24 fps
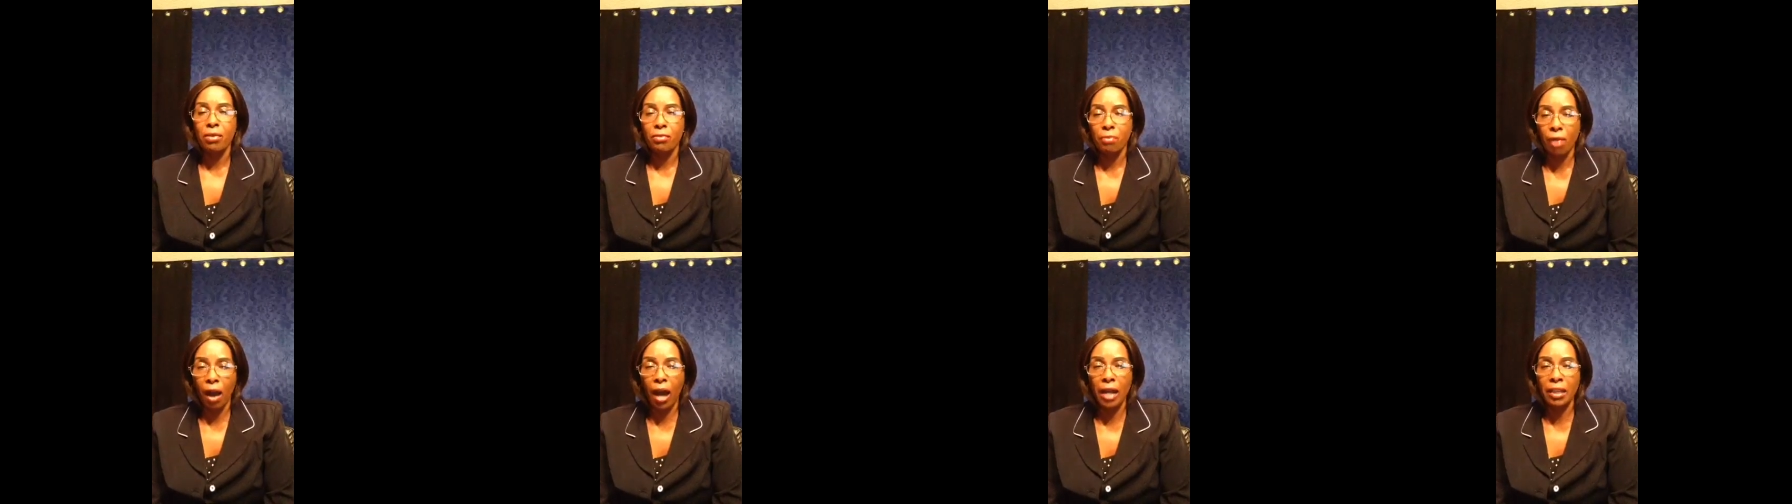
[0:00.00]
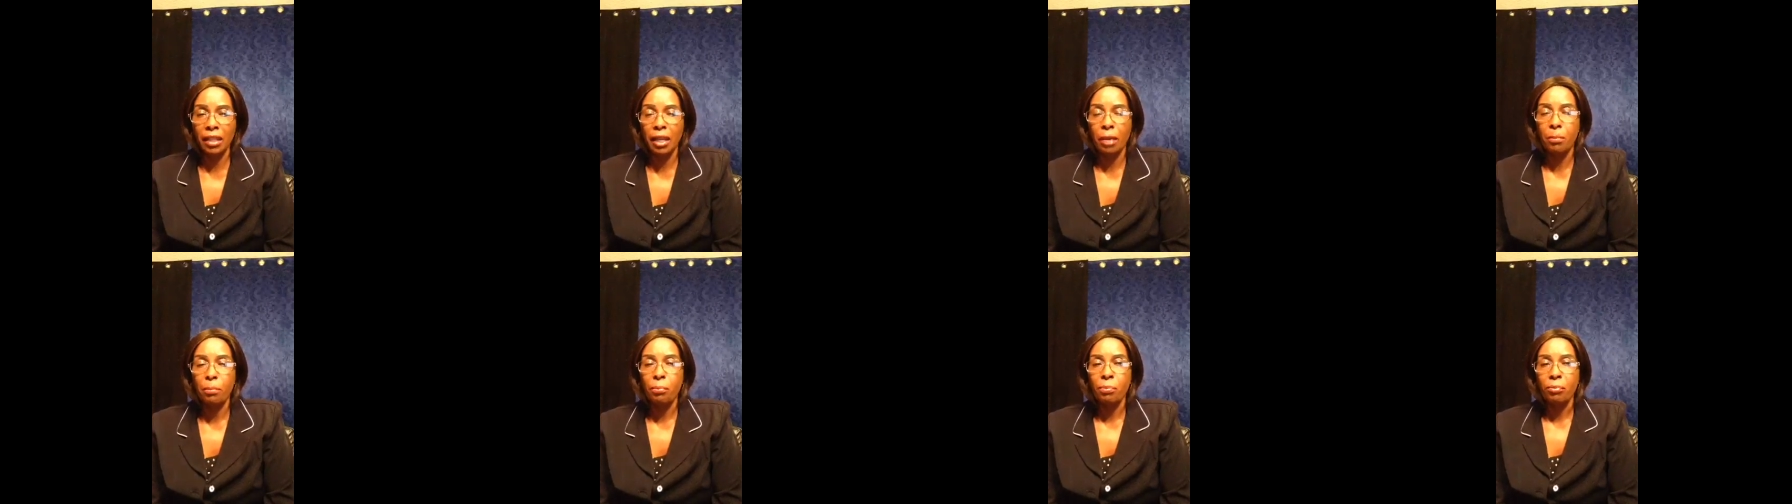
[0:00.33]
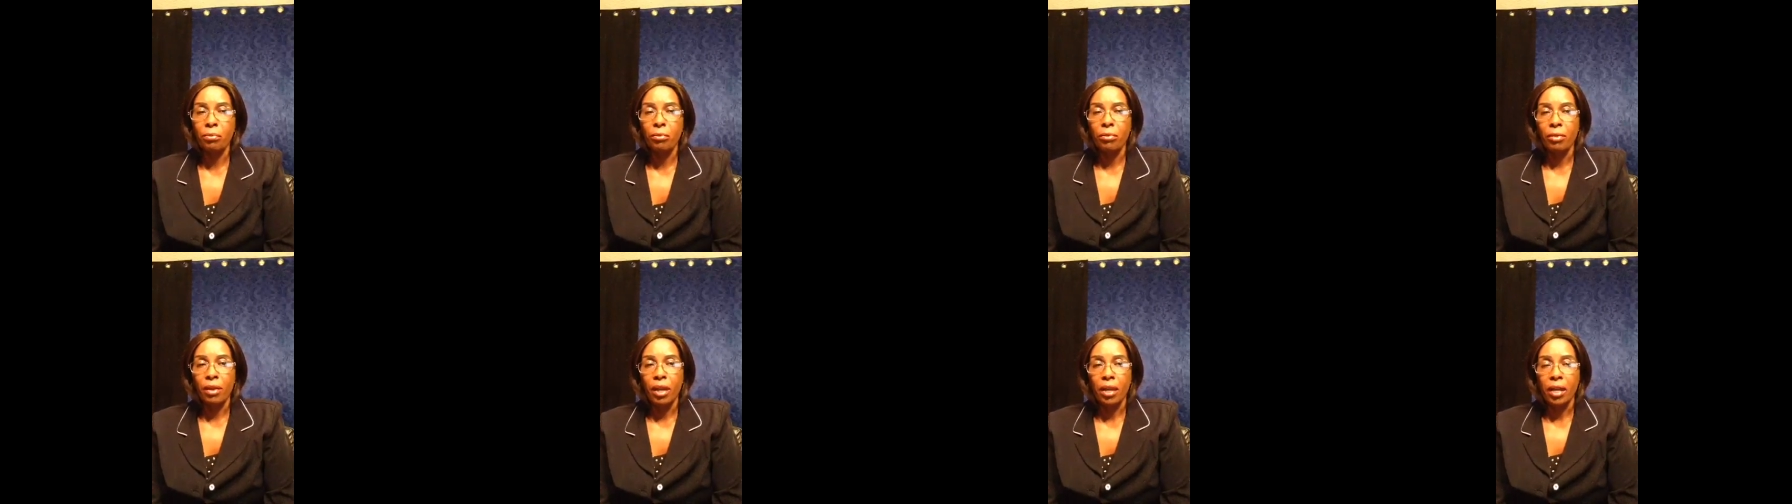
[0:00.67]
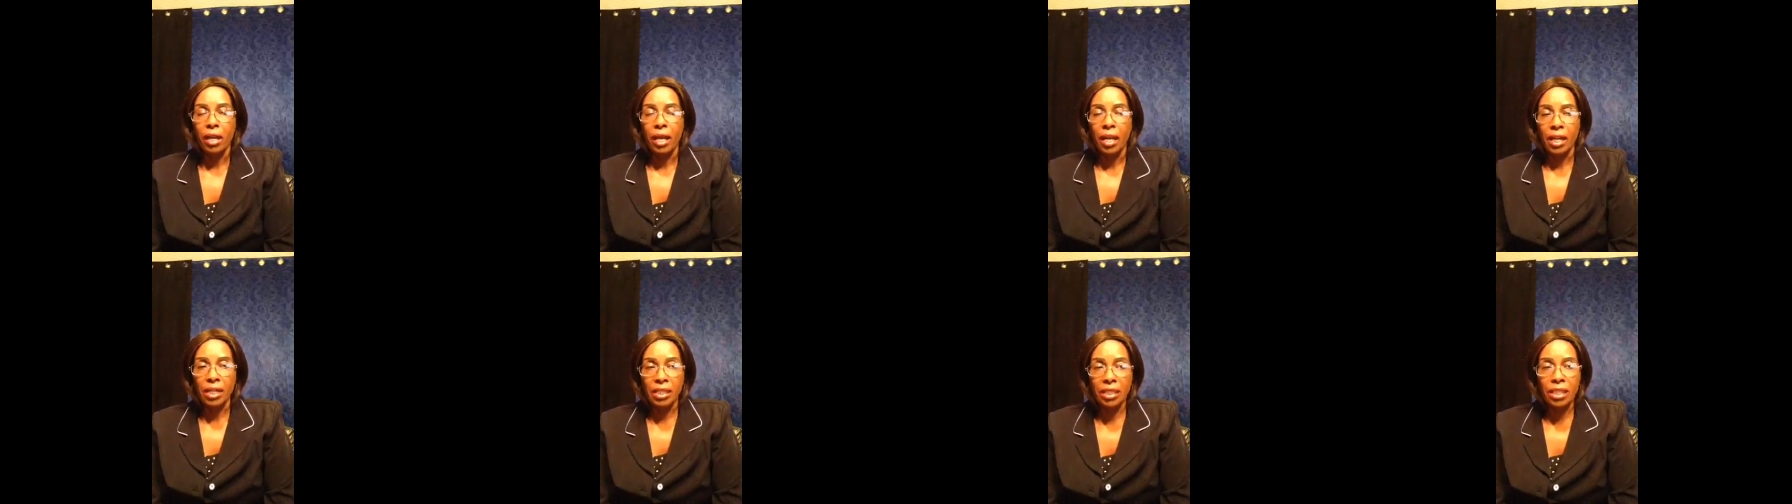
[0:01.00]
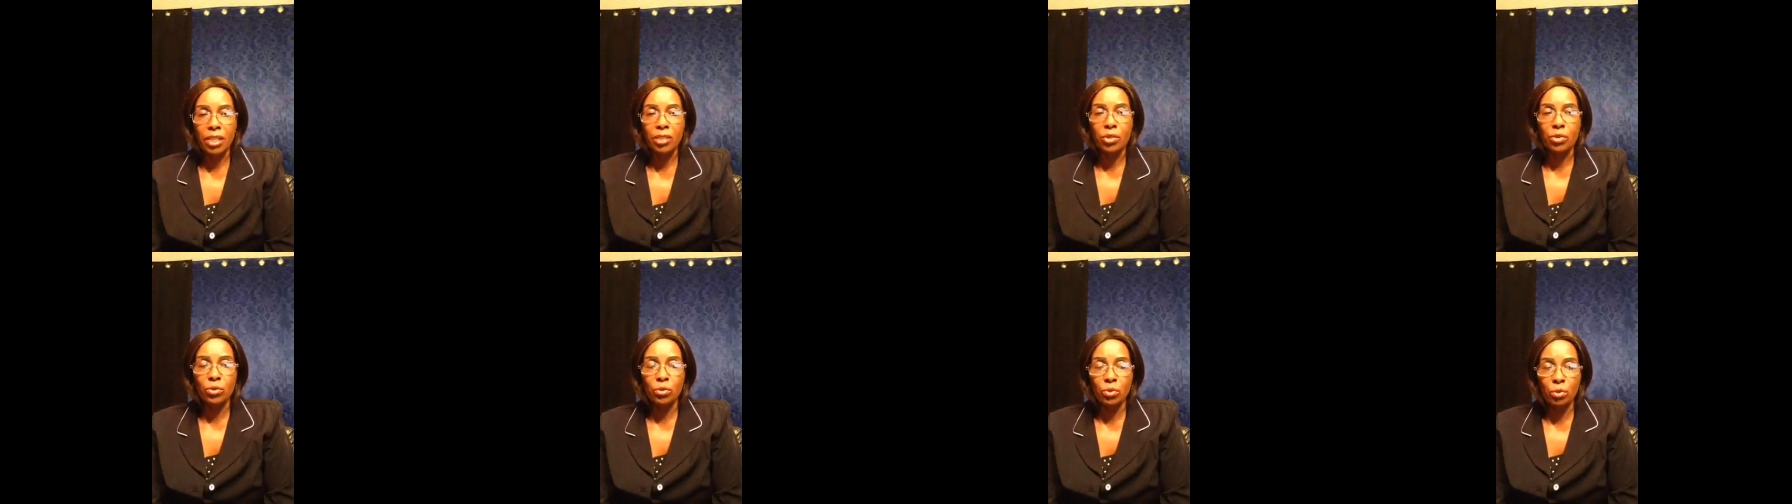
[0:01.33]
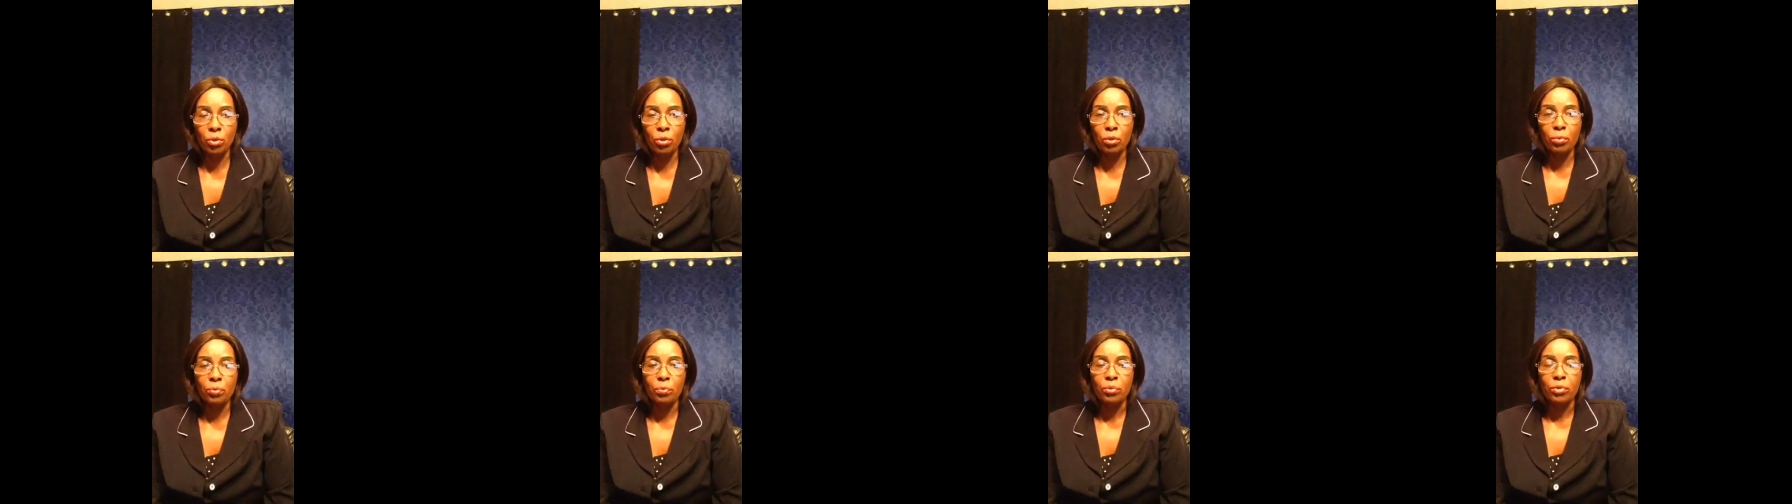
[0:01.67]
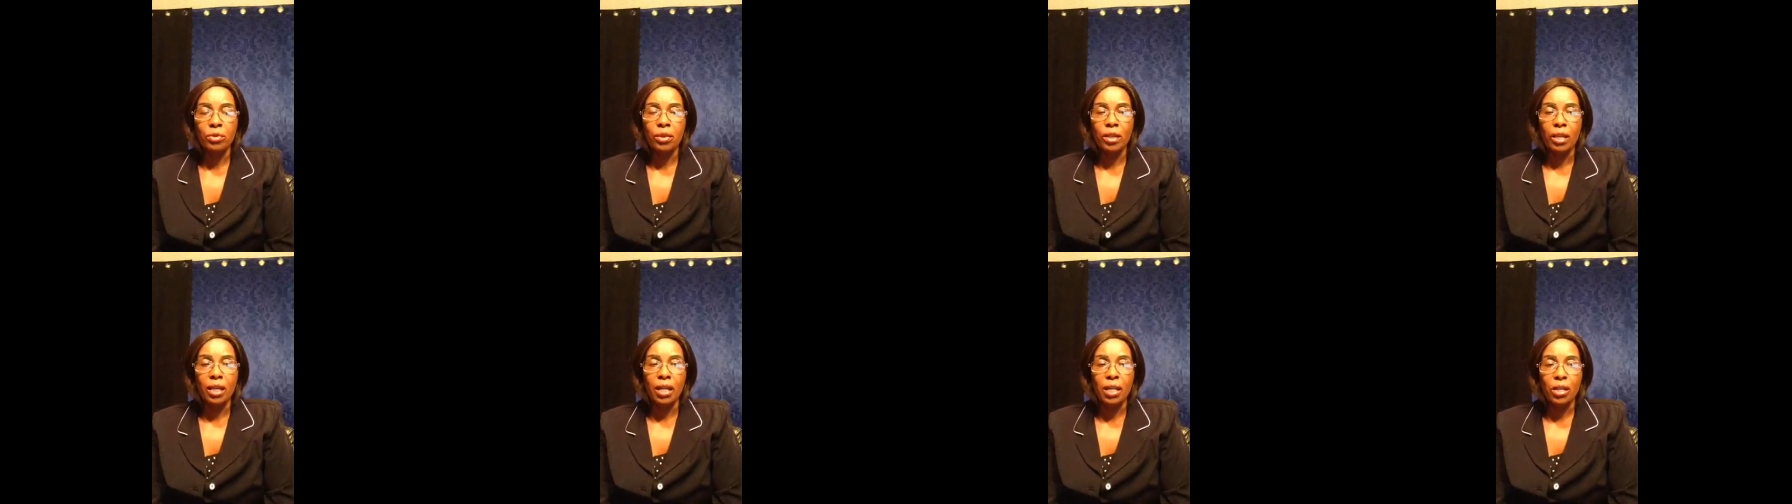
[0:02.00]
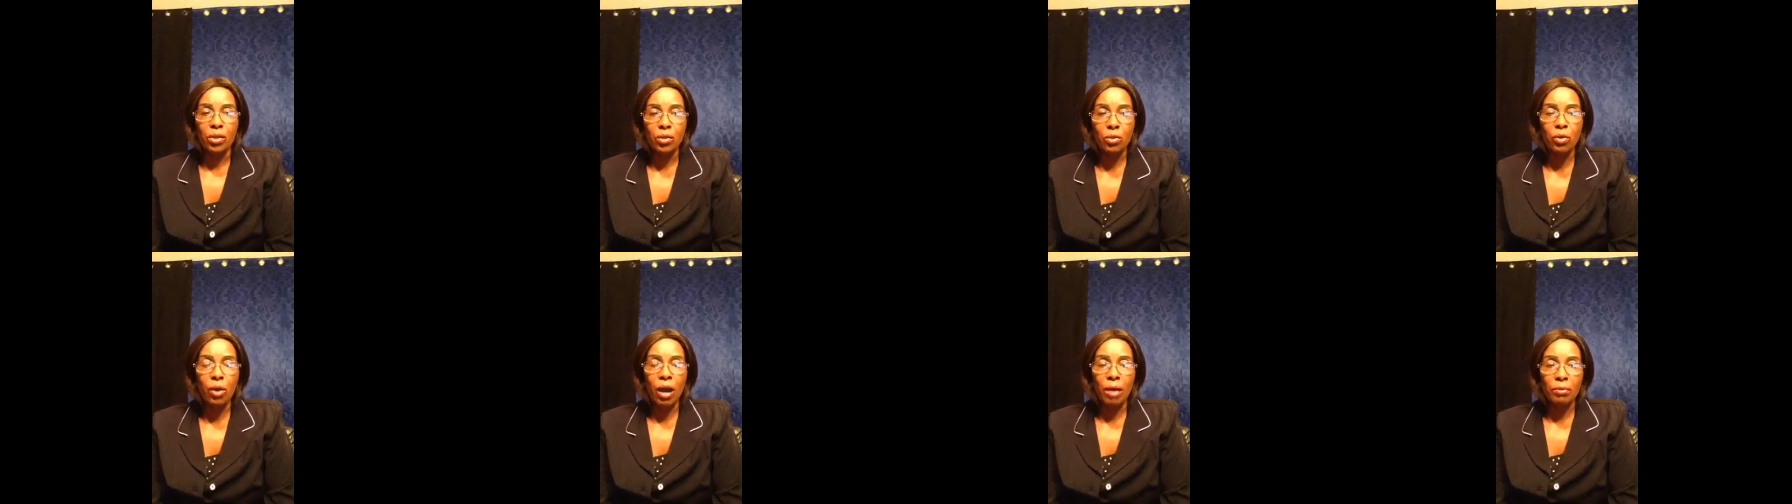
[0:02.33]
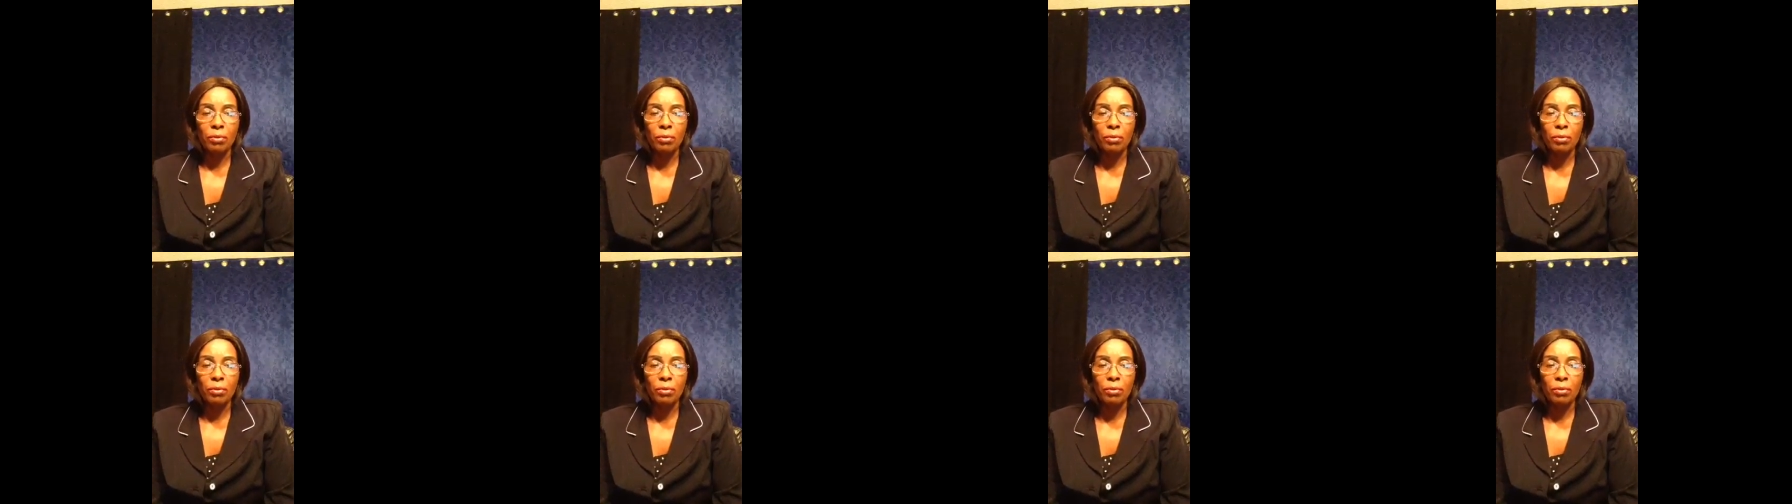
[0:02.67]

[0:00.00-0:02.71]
Father, it is true. You